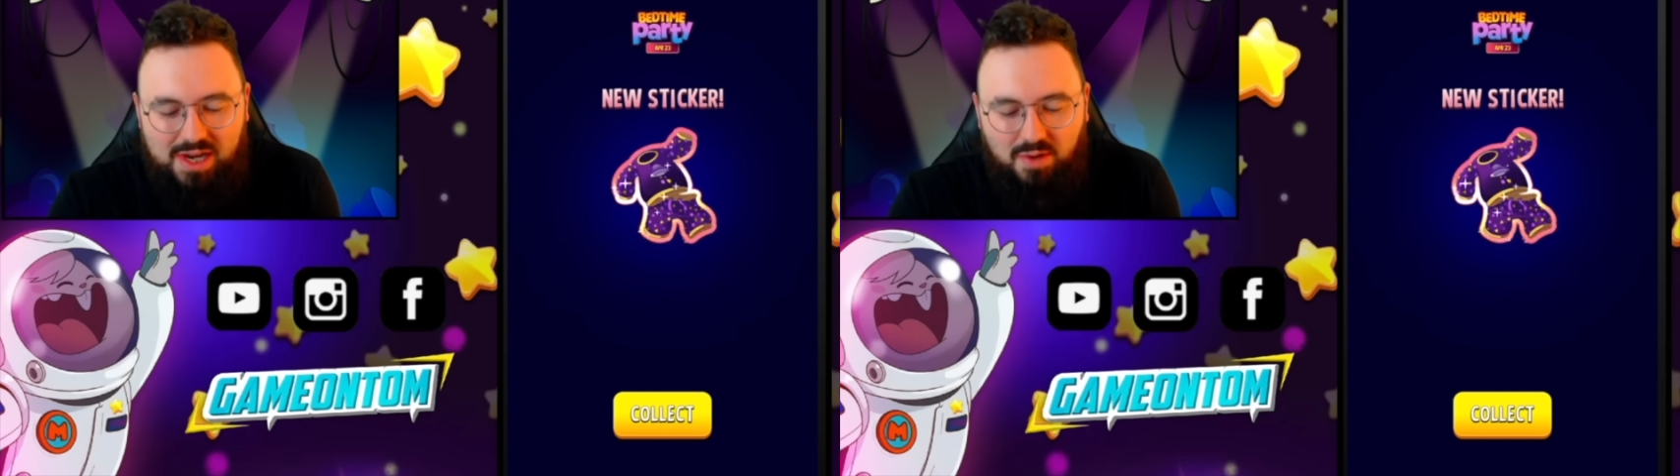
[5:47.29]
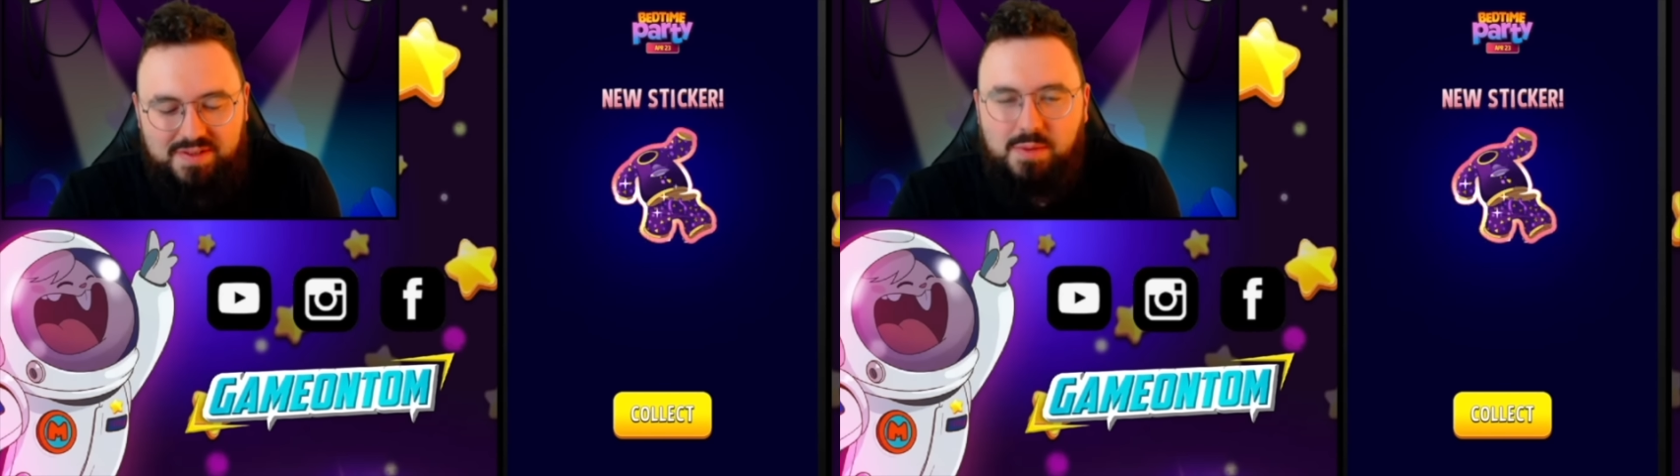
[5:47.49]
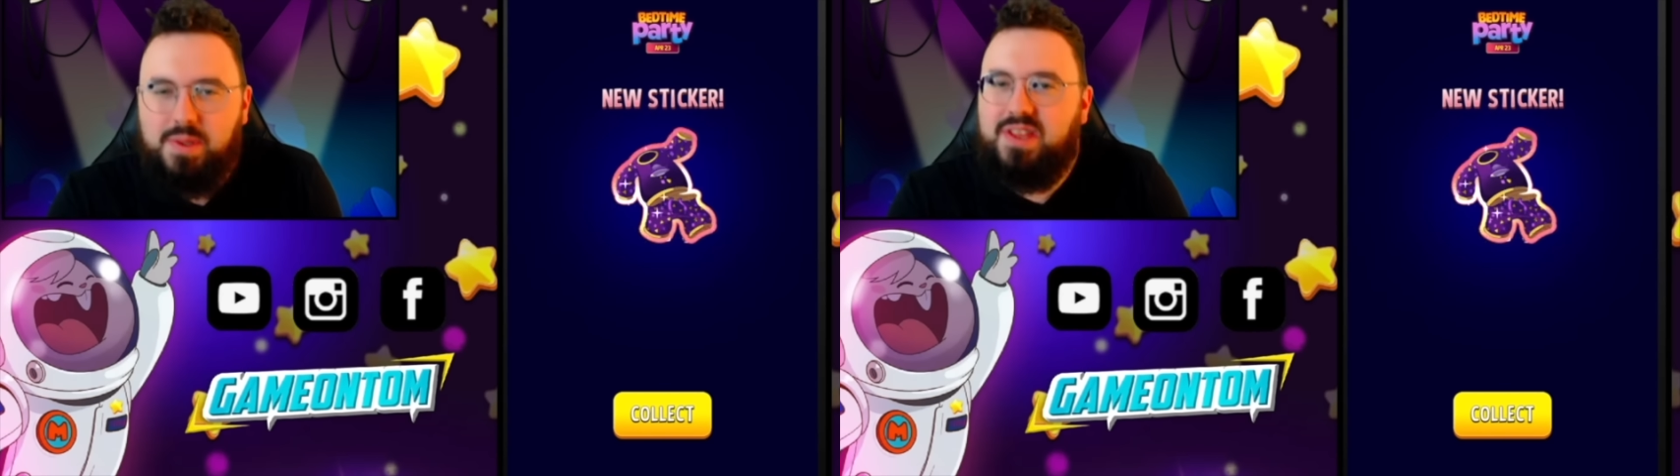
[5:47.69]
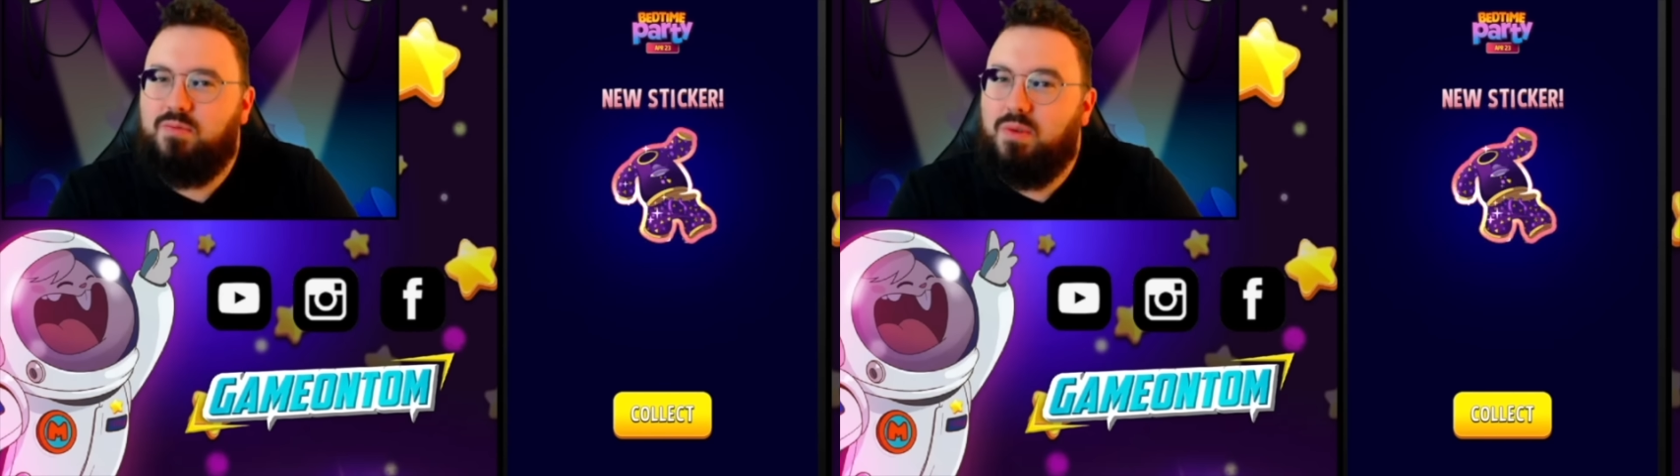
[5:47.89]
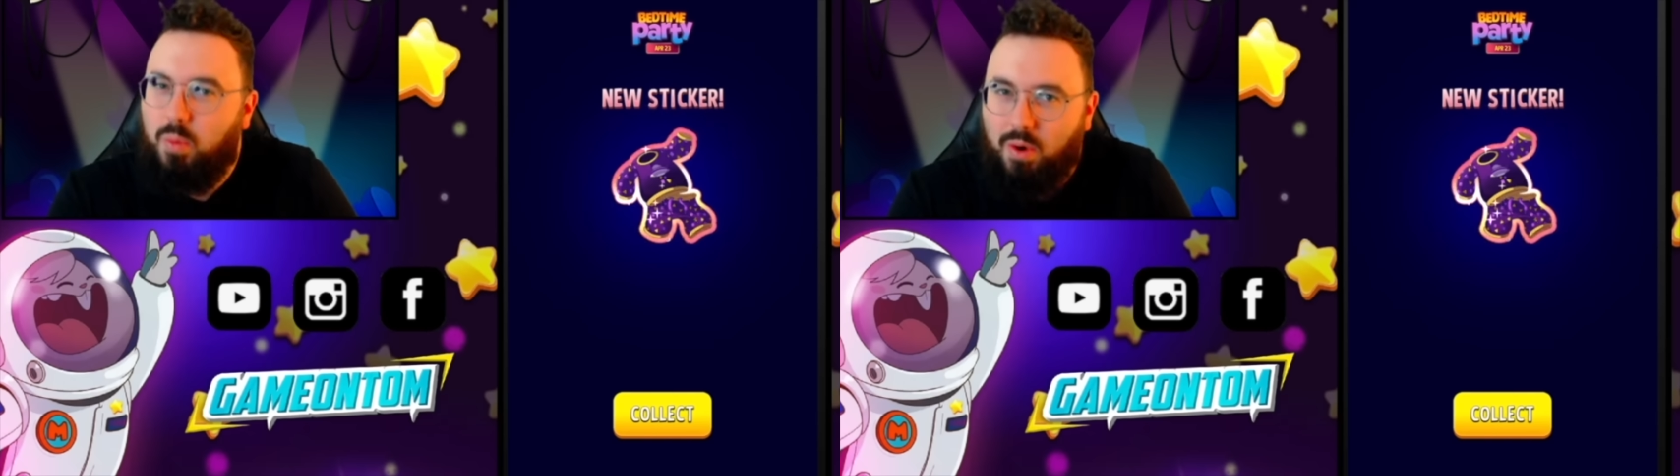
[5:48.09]
And obviously with the
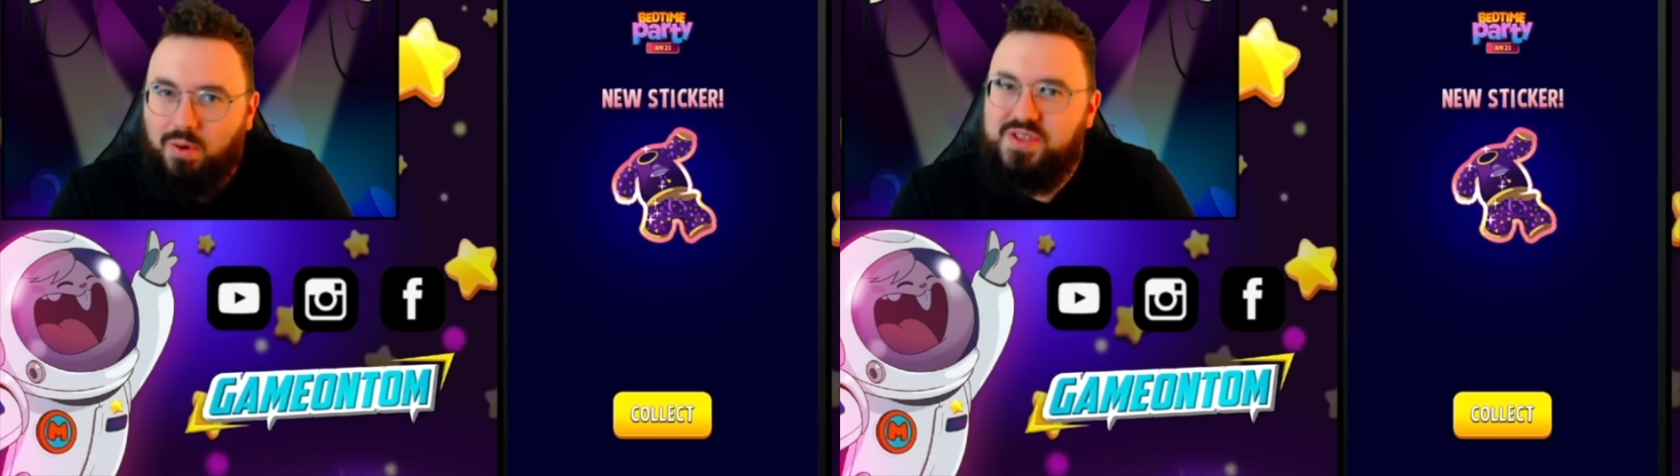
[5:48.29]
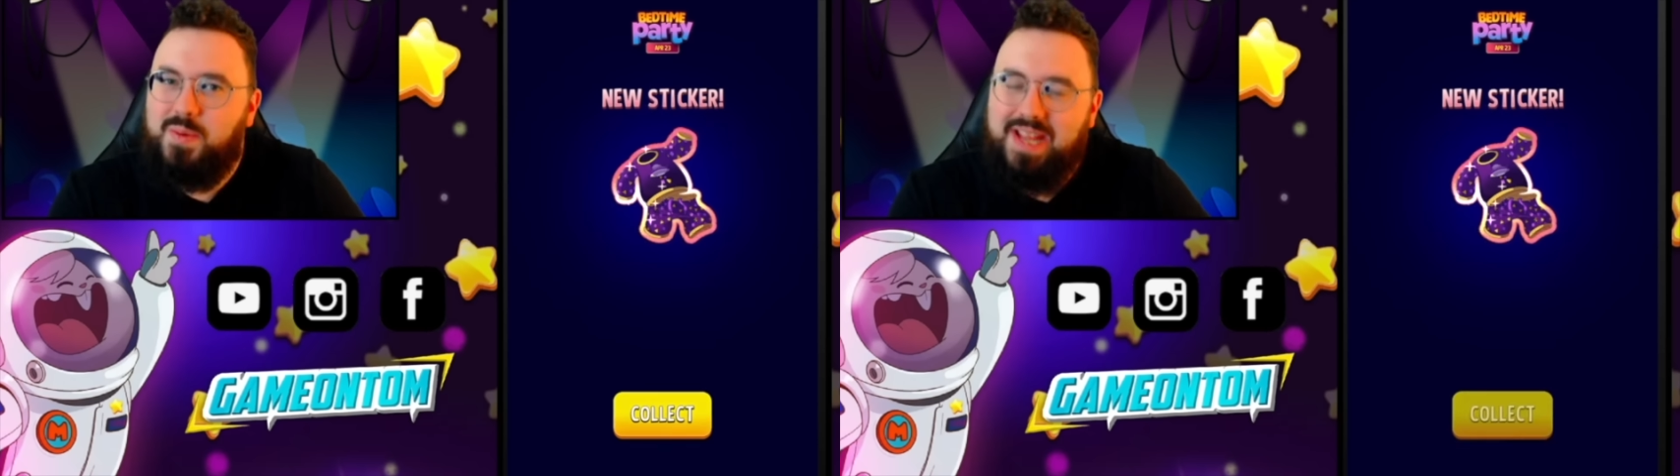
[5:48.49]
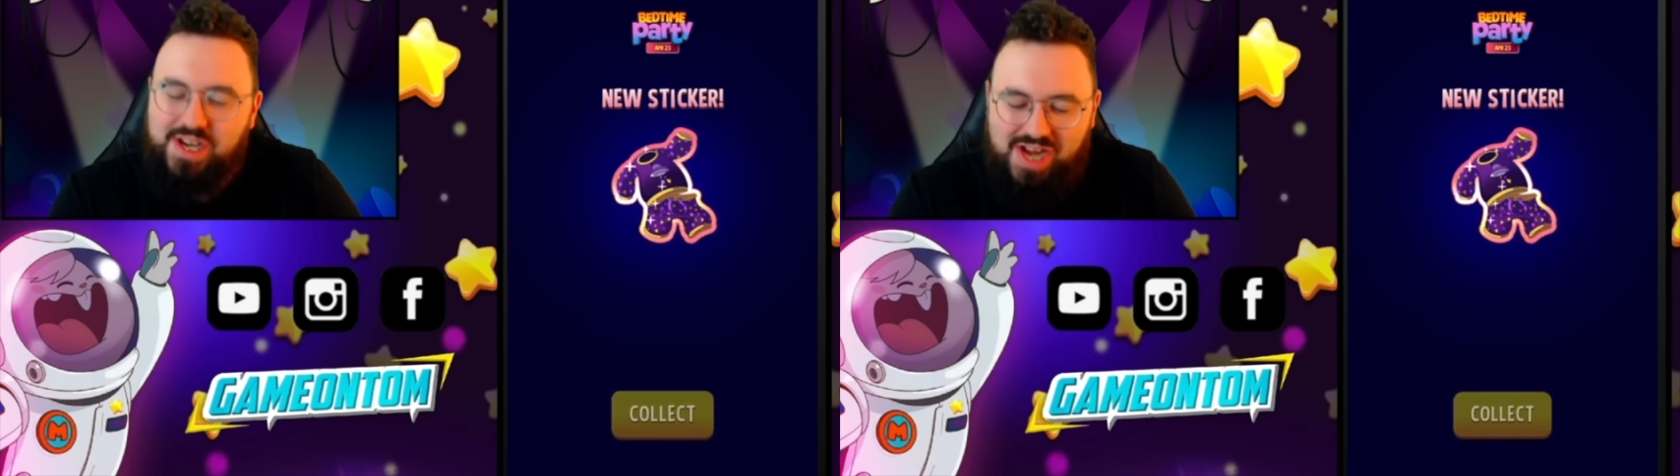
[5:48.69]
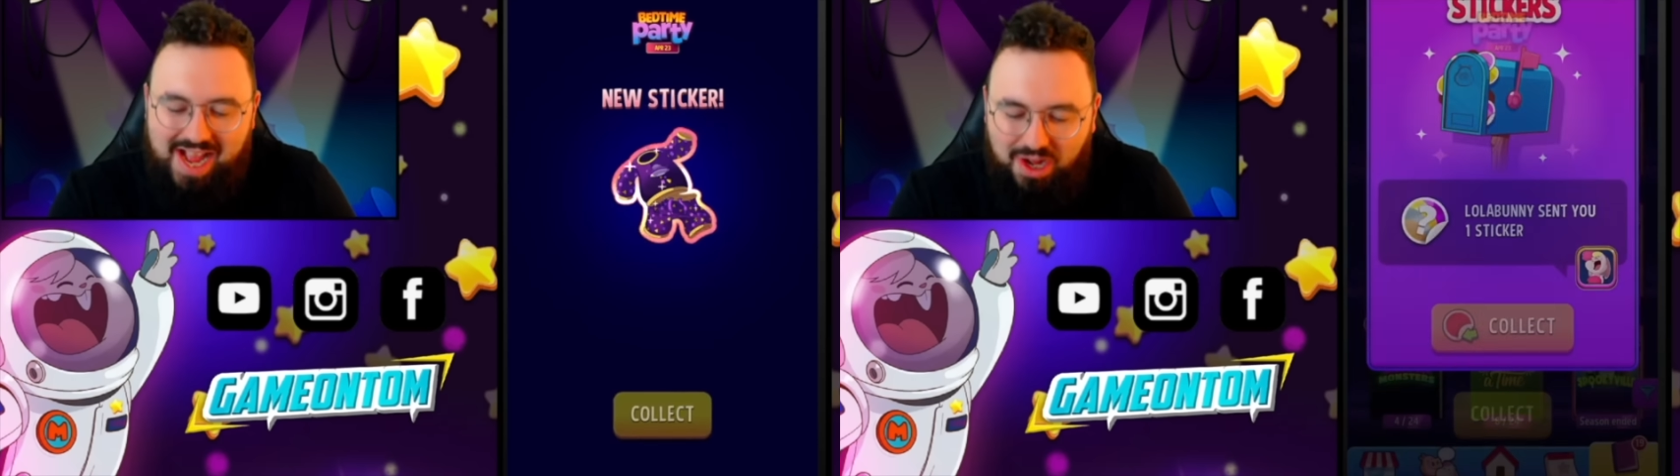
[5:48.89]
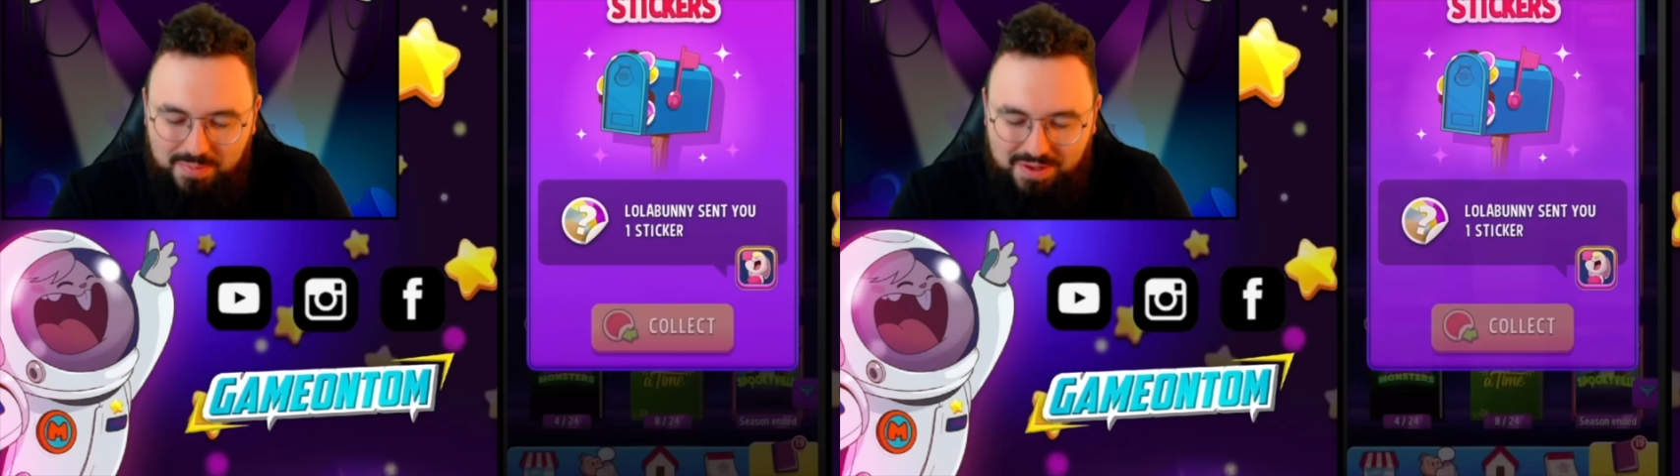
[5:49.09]
rewards with each
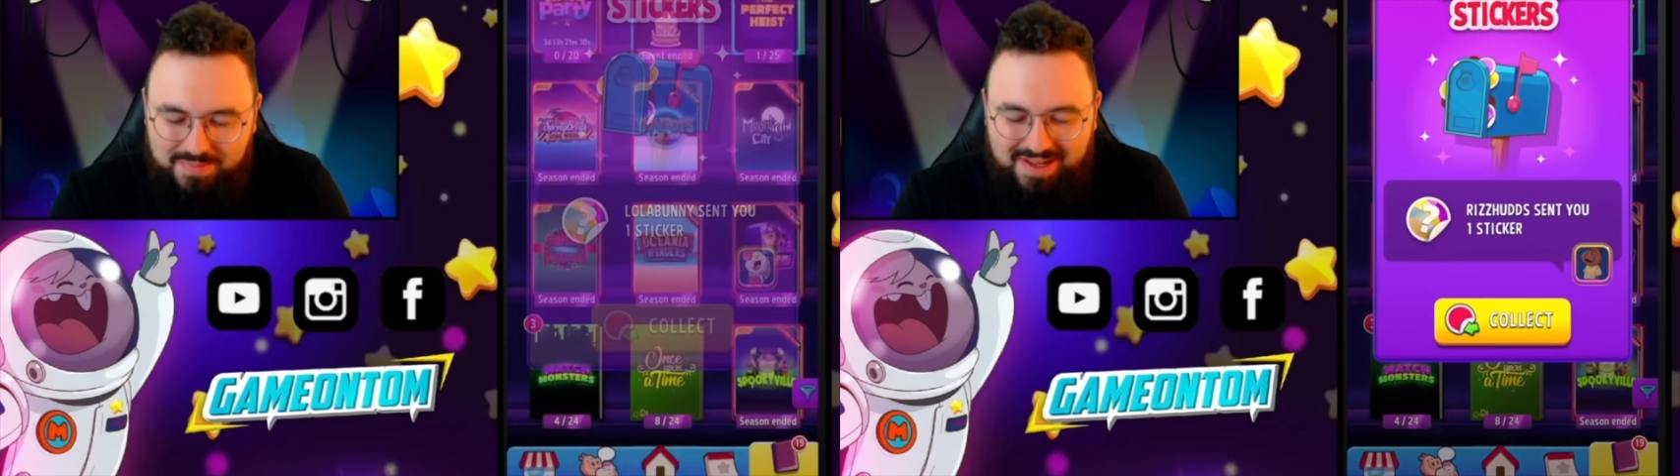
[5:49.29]
album,